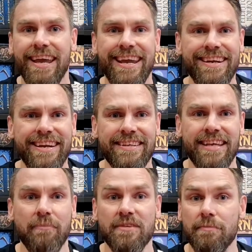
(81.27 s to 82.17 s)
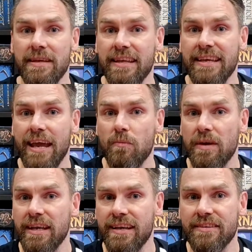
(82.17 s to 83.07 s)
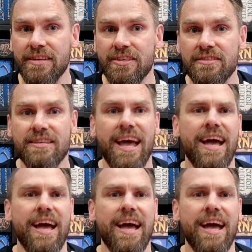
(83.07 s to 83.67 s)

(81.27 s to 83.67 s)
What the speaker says: in an attempt to meet the game-winning conditions,